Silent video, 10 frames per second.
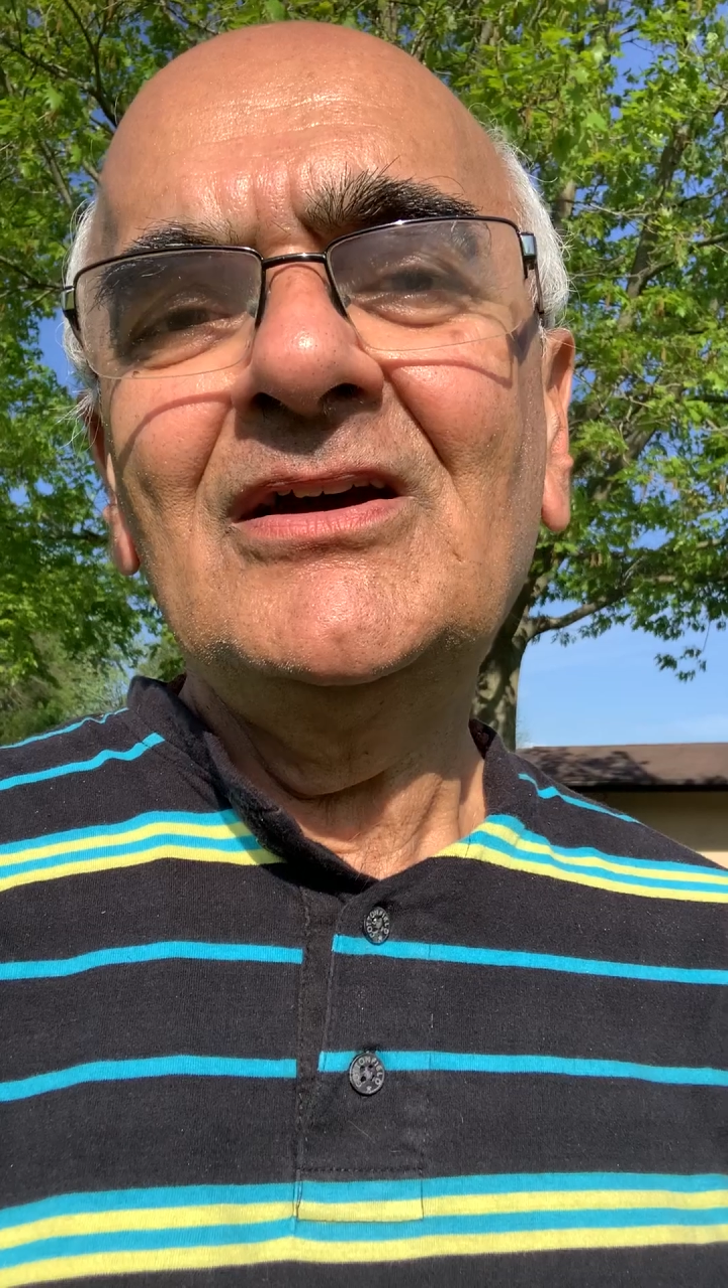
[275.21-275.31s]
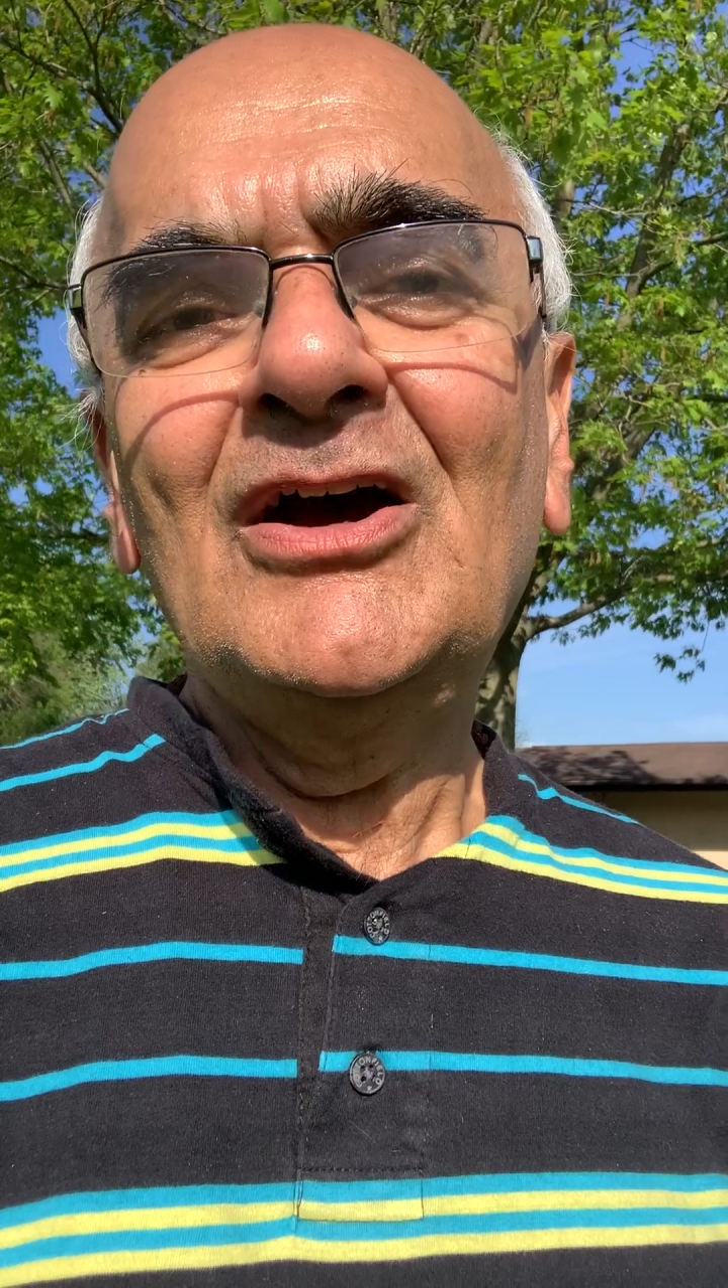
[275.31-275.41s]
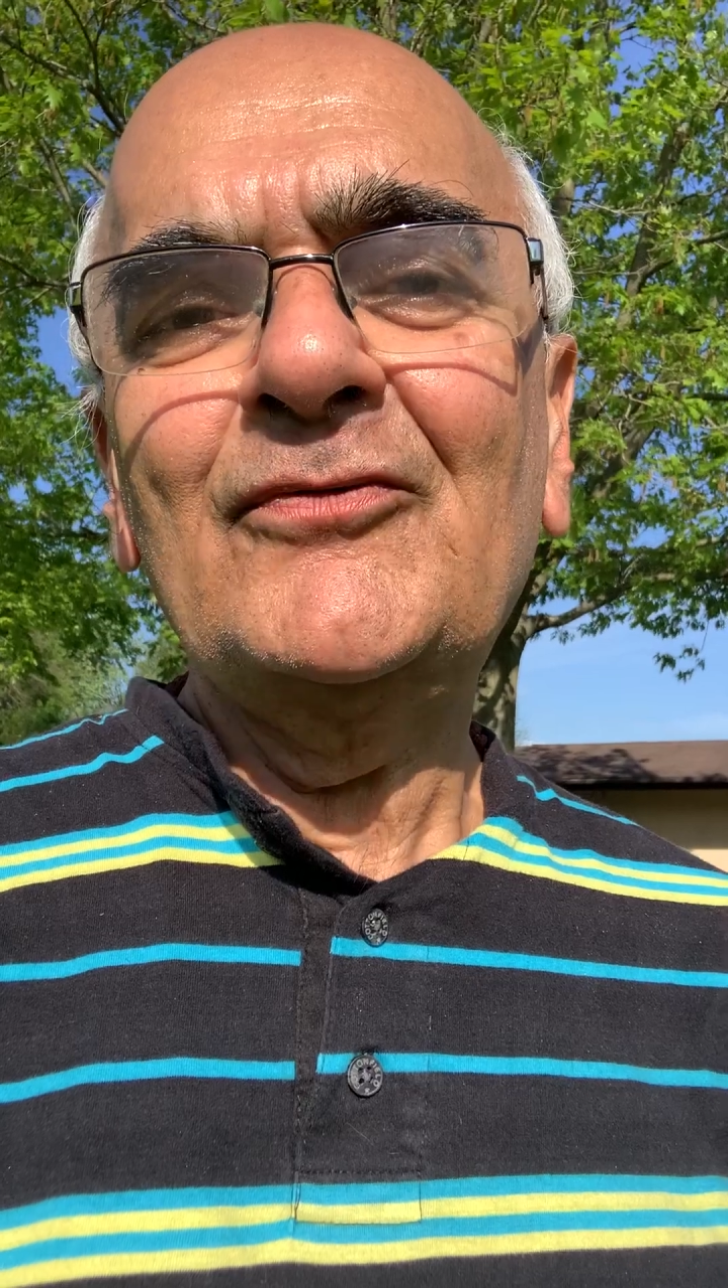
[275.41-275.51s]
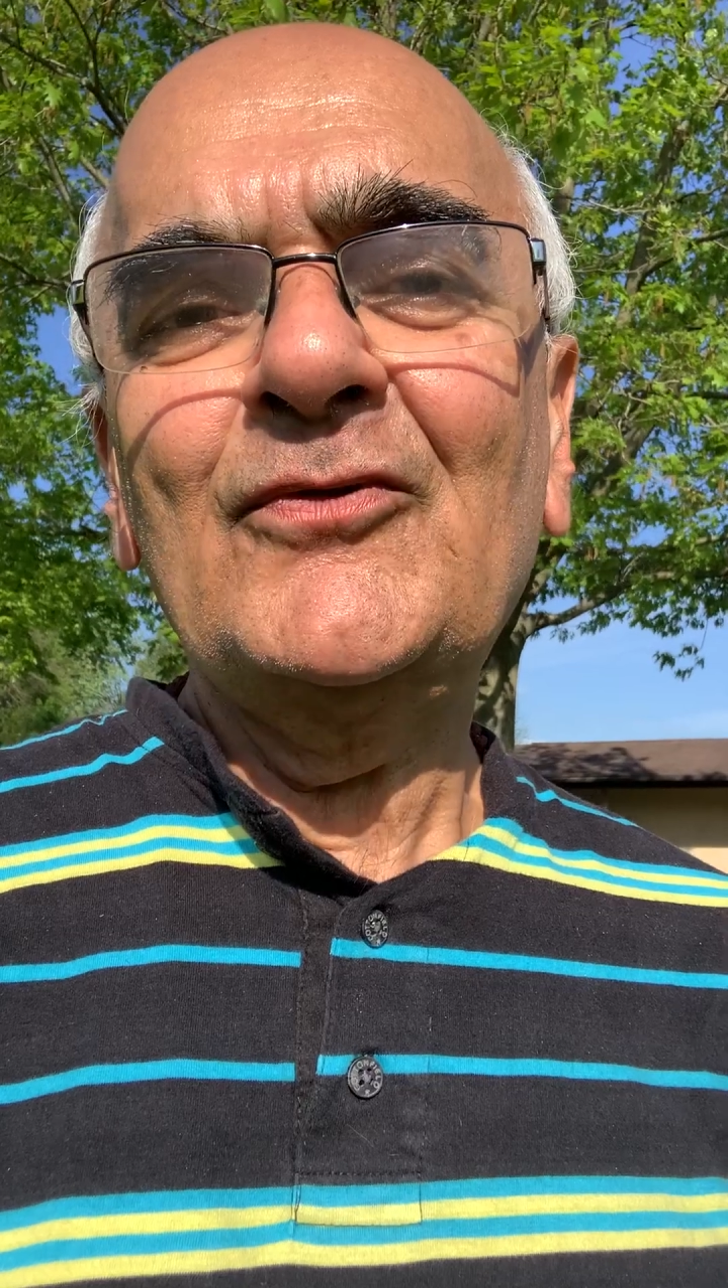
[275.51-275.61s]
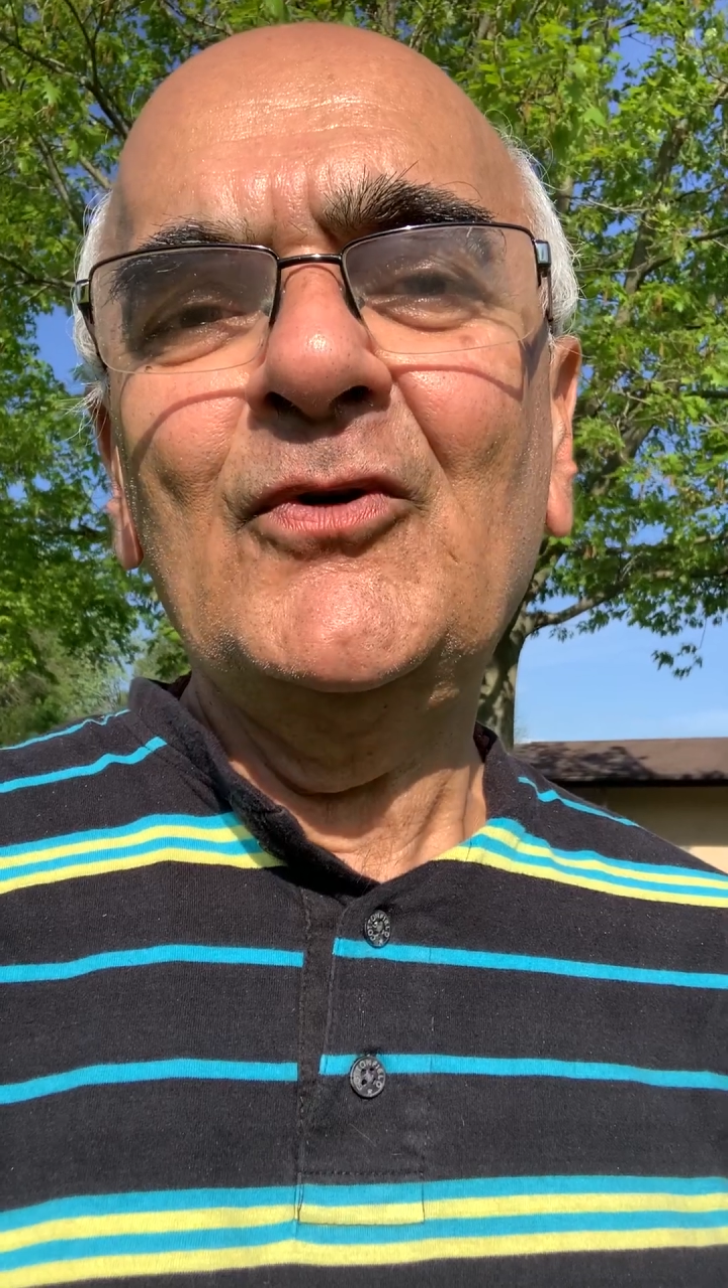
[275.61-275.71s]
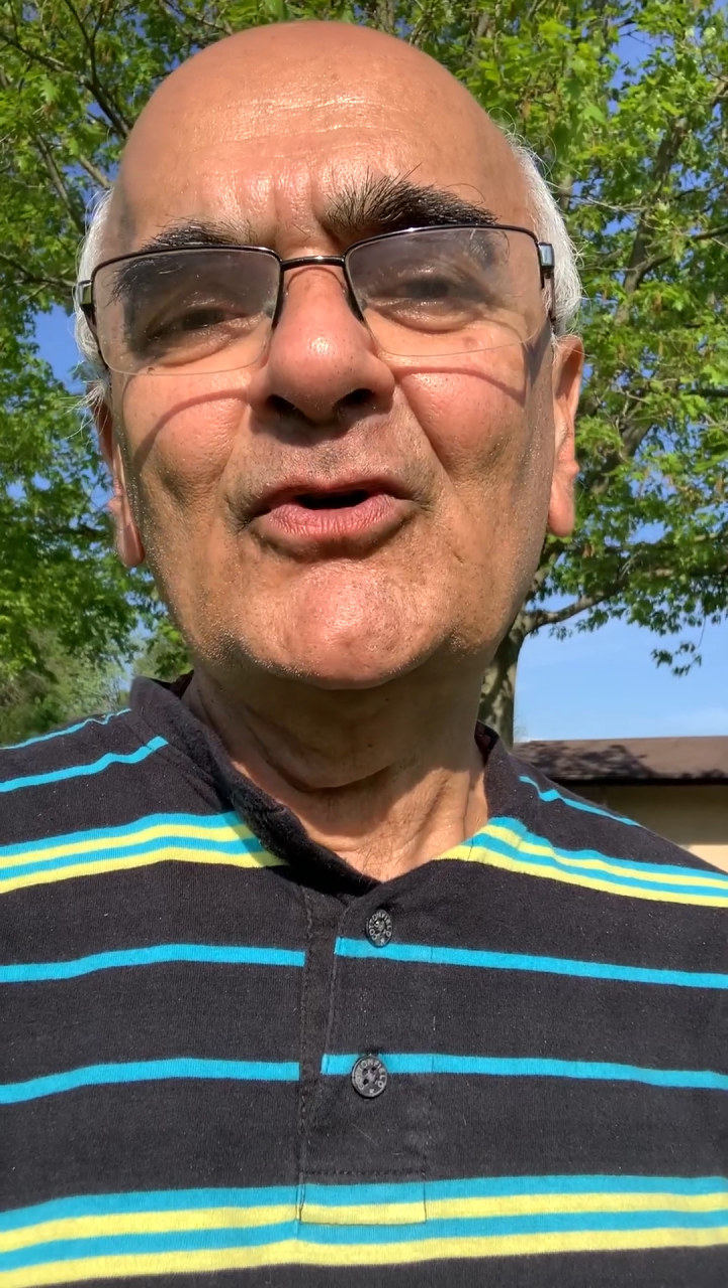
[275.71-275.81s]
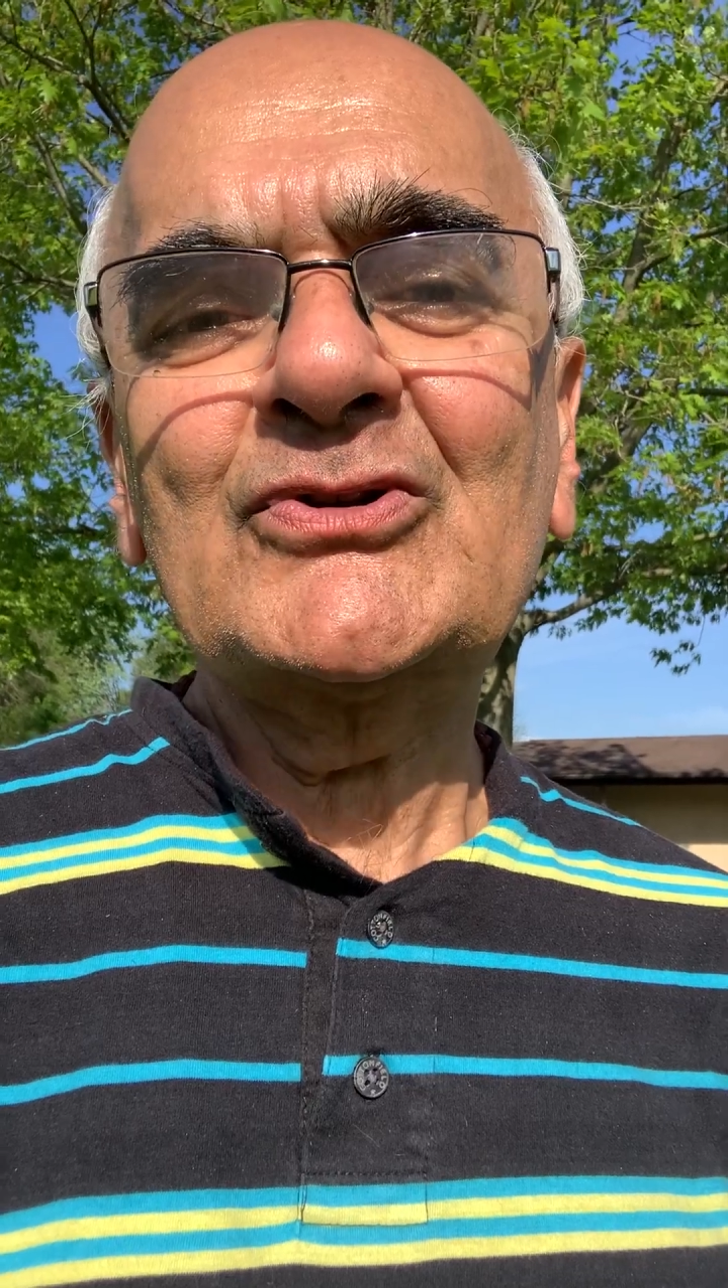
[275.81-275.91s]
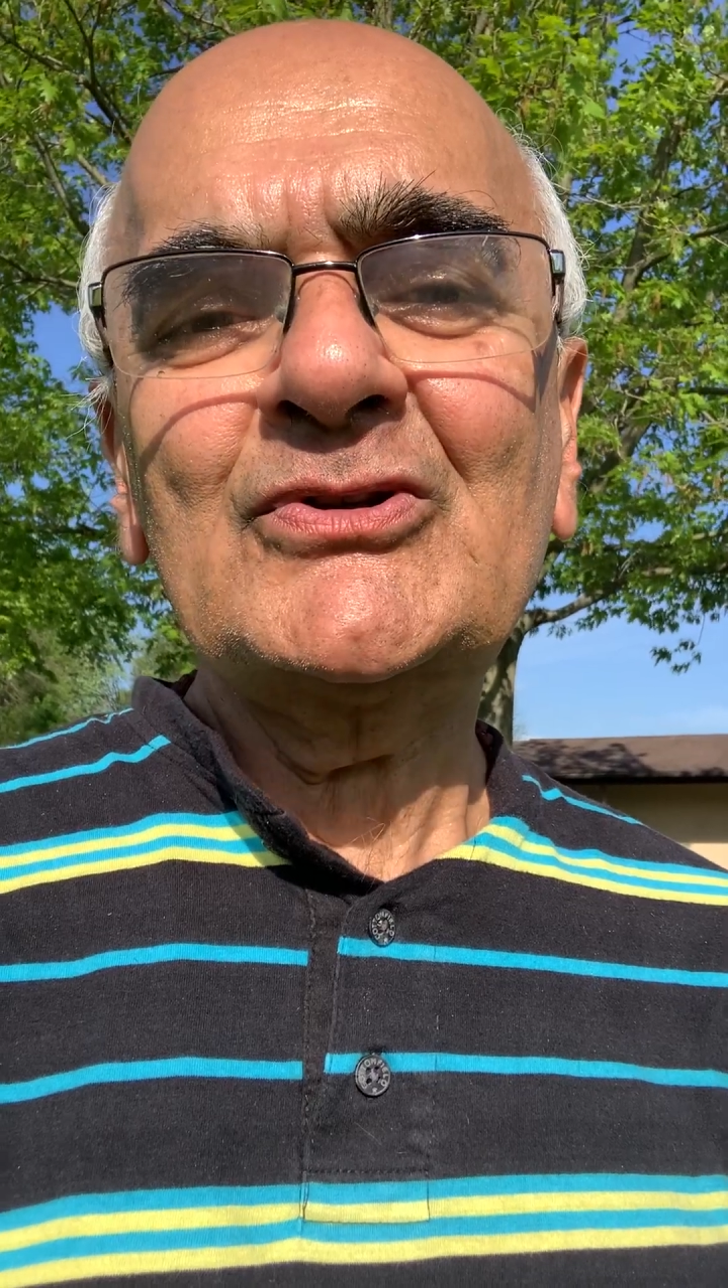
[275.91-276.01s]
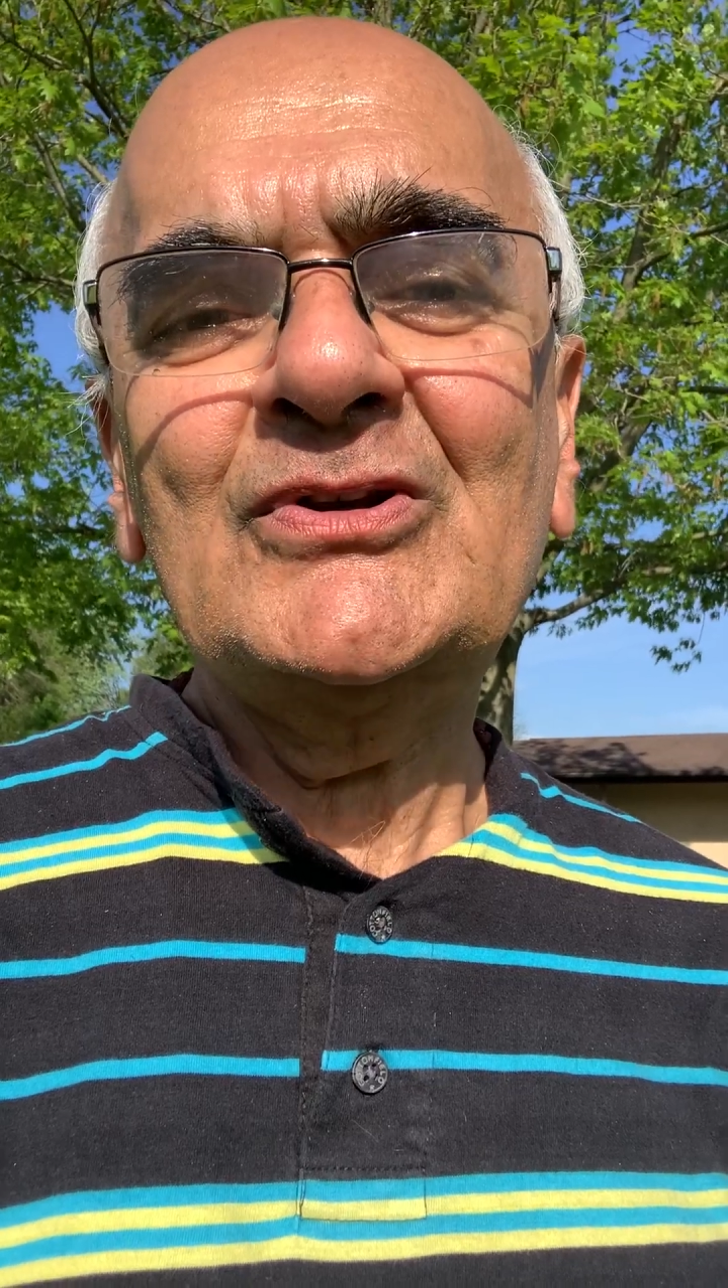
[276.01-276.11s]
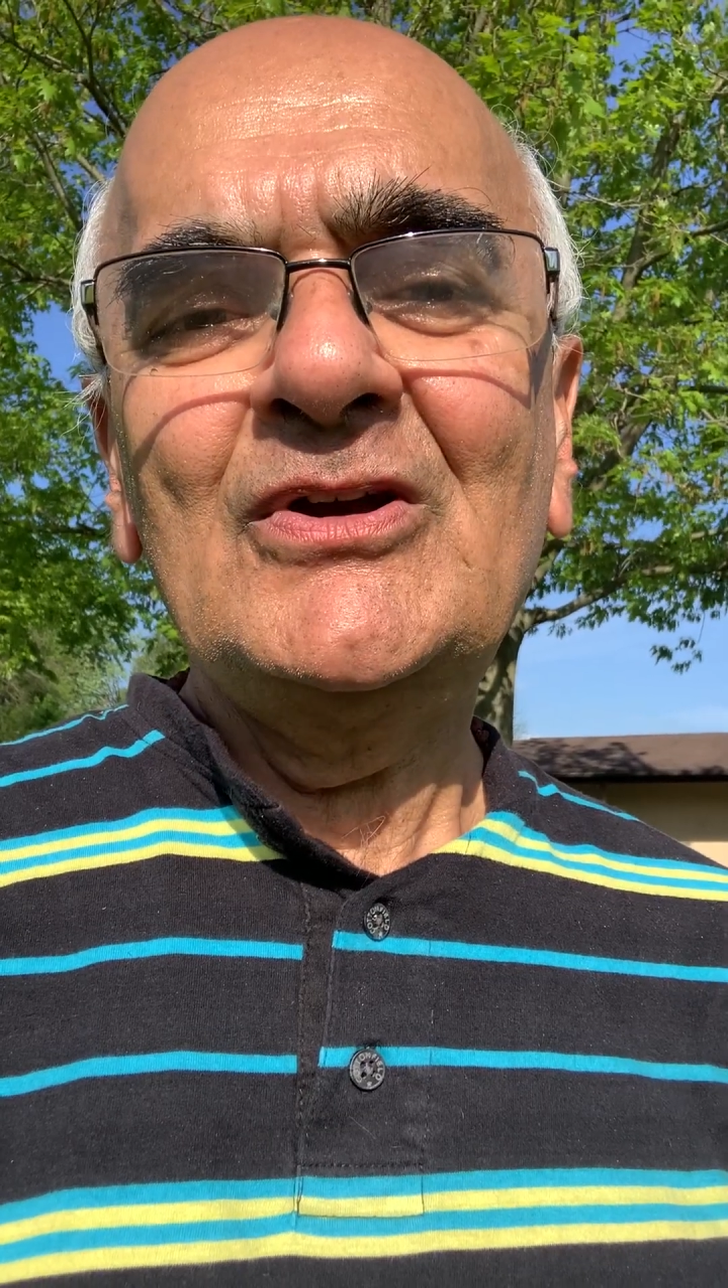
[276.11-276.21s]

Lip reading: of course,